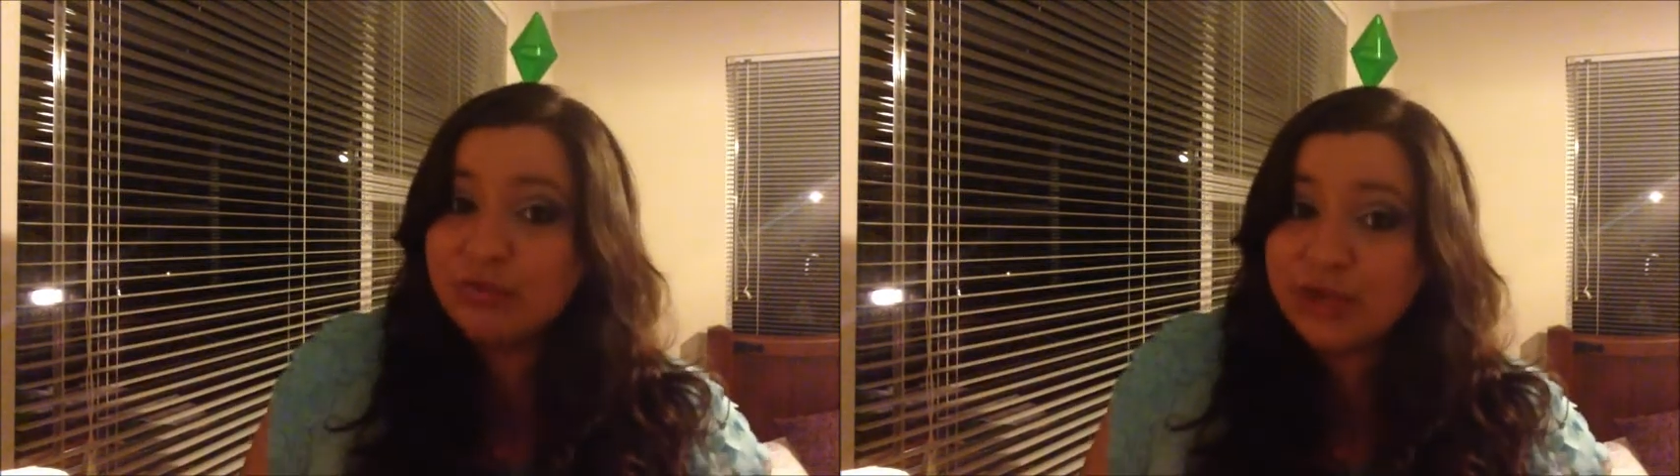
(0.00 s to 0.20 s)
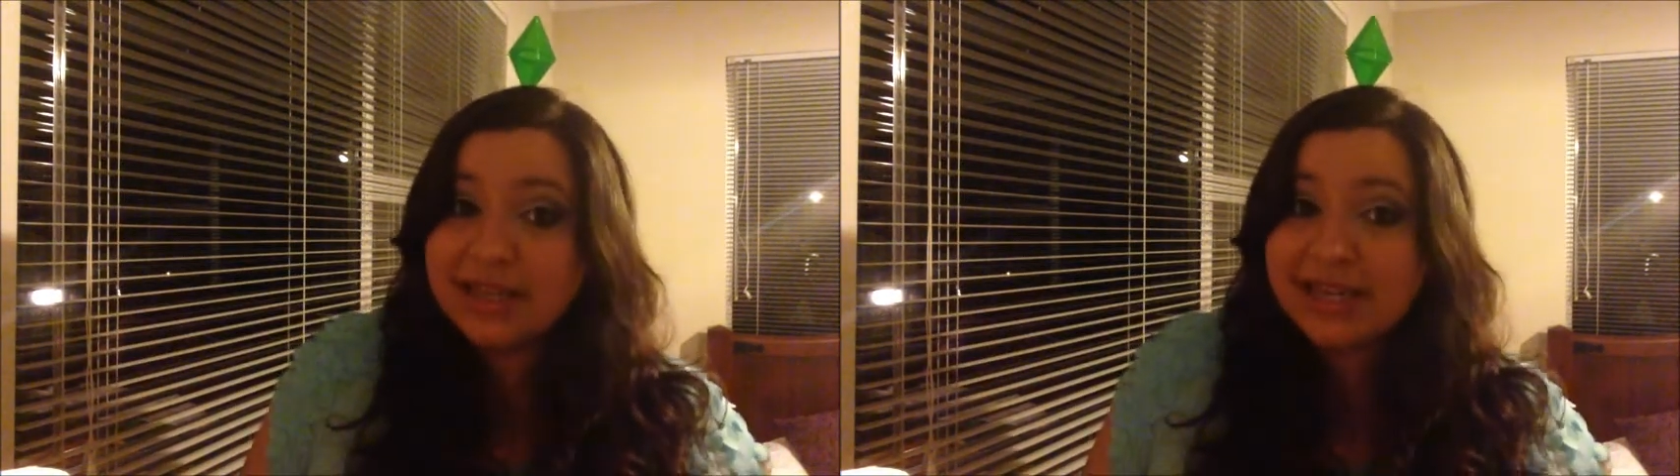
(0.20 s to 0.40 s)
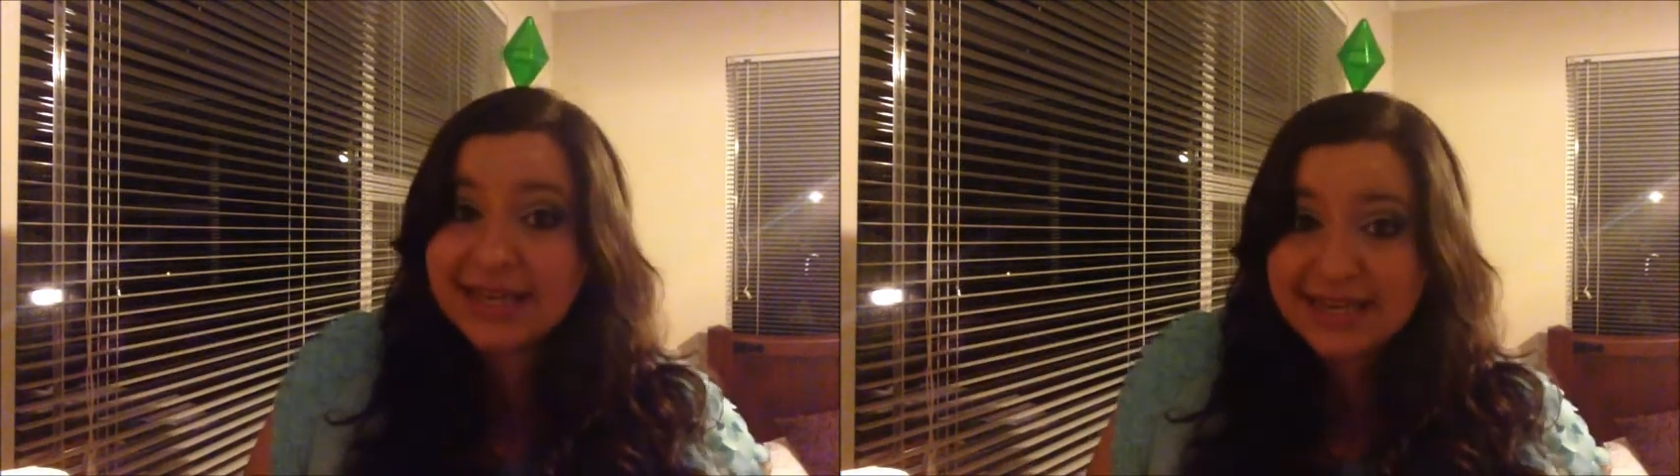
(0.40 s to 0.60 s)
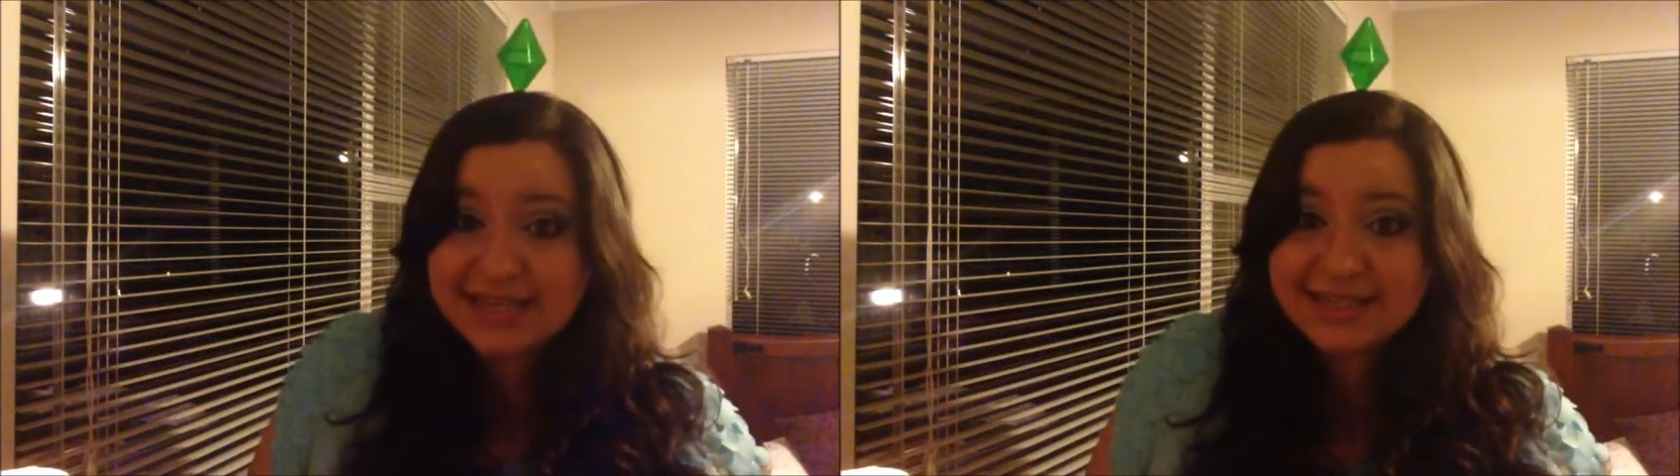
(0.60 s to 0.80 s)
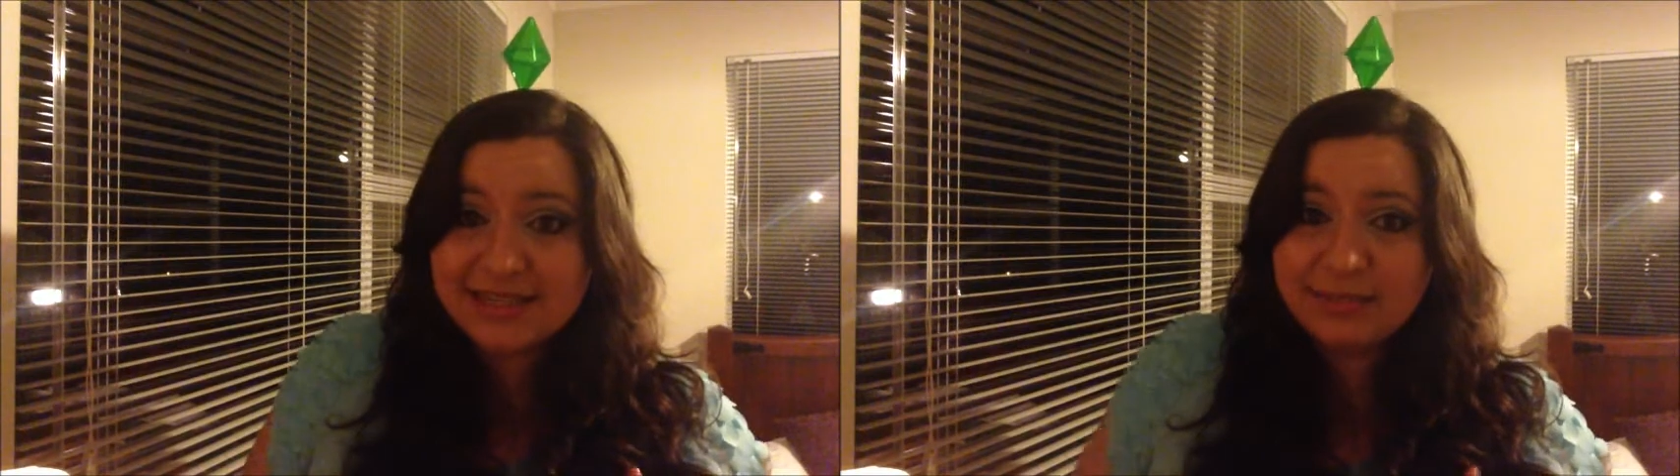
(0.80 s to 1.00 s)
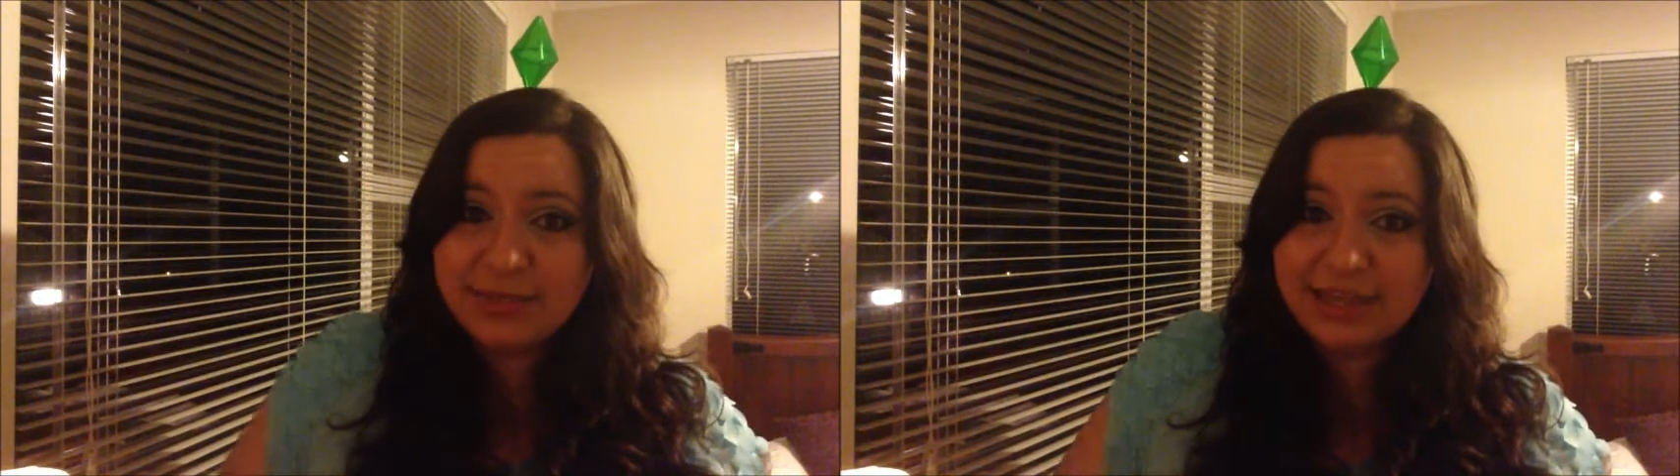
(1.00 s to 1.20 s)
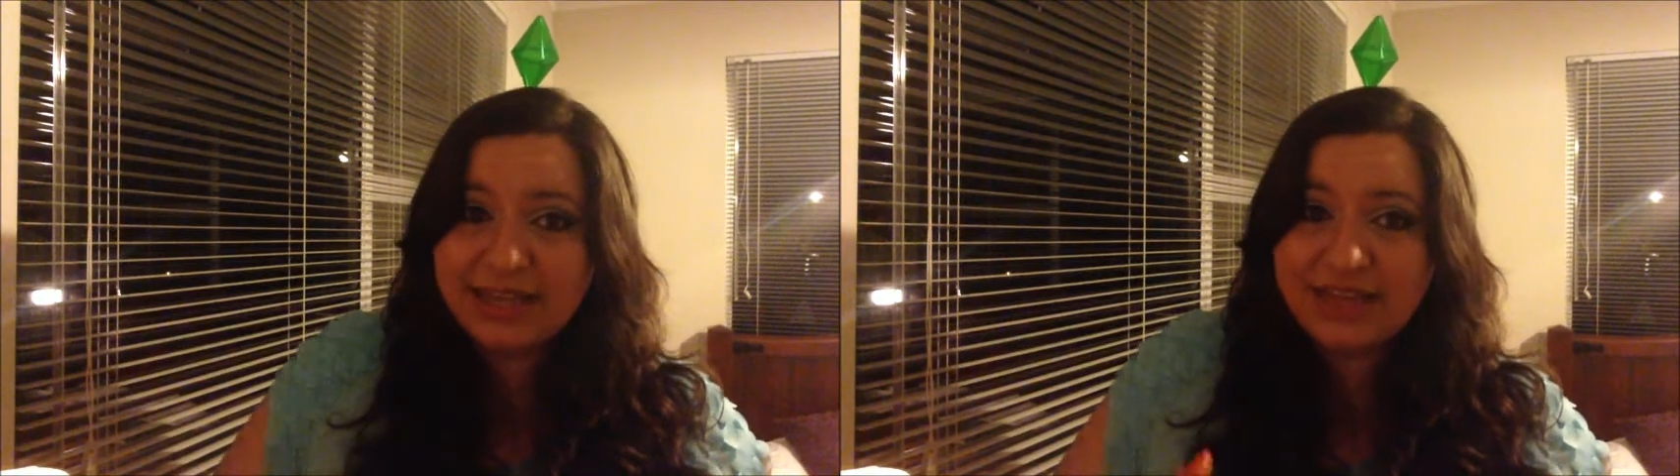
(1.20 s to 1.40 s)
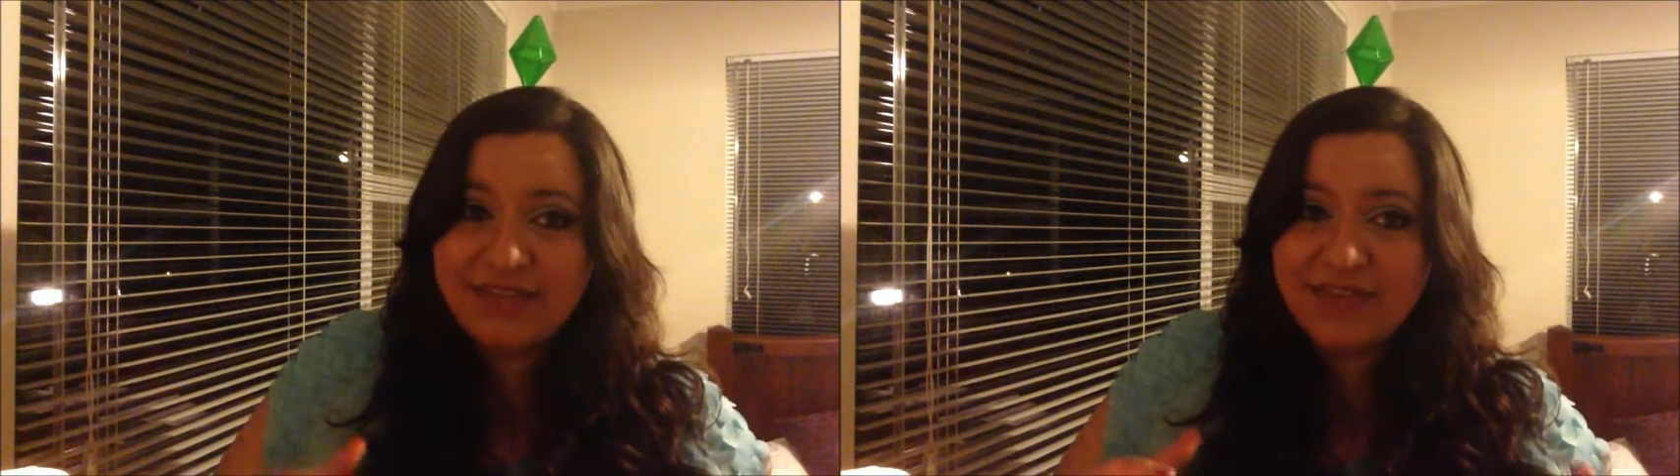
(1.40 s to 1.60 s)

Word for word: really easy to believe